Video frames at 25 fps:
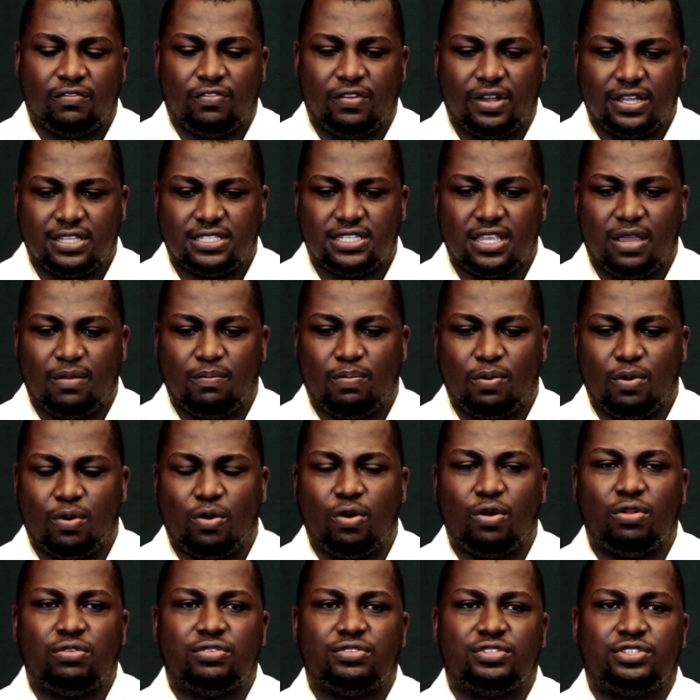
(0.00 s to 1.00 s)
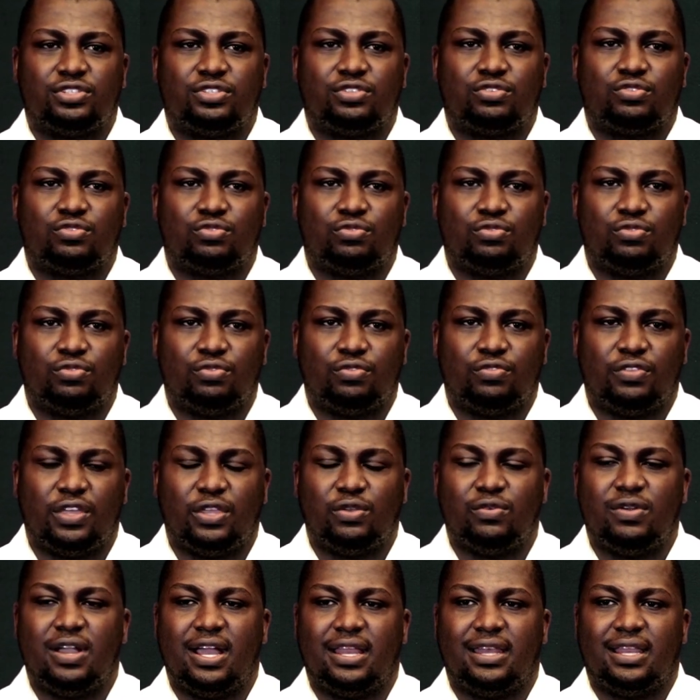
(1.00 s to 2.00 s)
For example, calls to
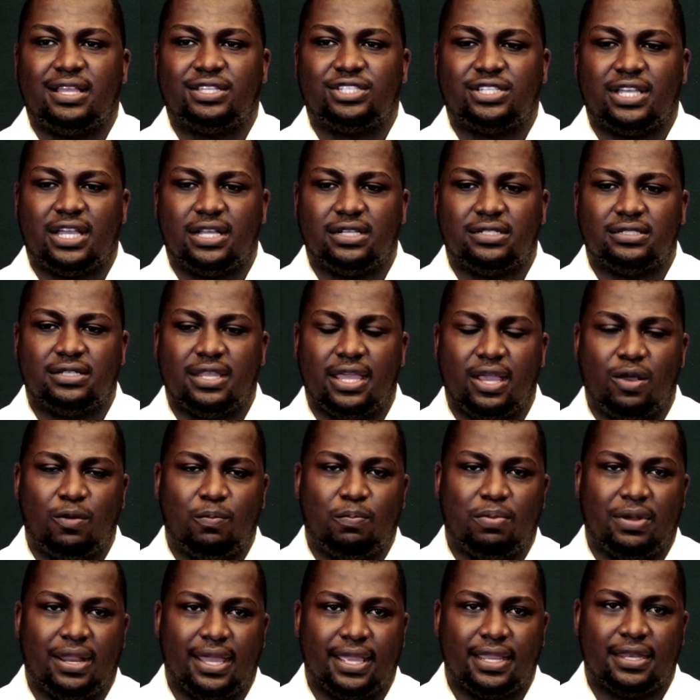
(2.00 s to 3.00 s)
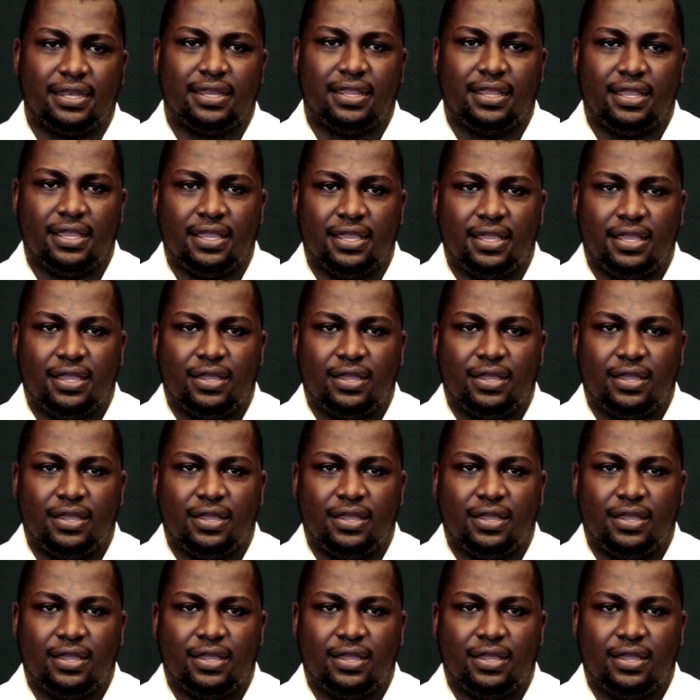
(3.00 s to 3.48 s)
the Uganda Child Helpline,